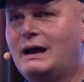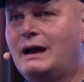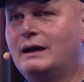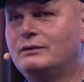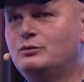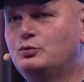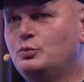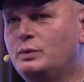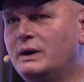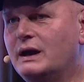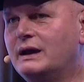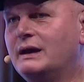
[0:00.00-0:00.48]

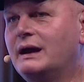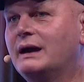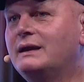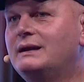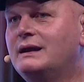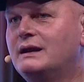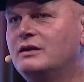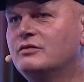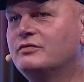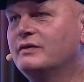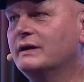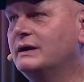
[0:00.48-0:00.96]
do we
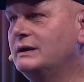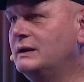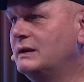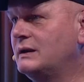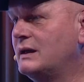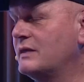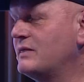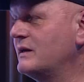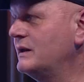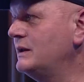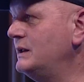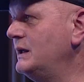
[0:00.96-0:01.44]
identify
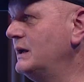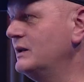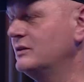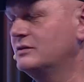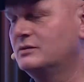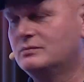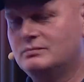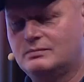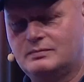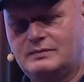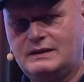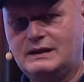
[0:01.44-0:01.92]
enough
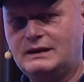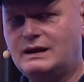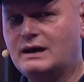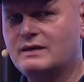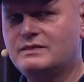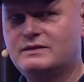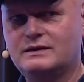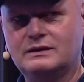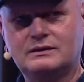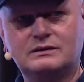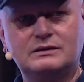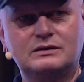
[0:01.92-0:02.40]
ideas? That I
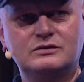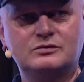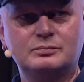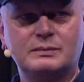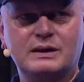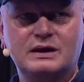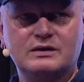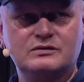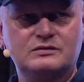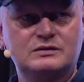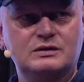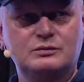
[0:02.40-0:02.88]
think is
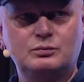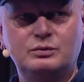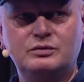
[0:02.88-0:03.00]
mastered.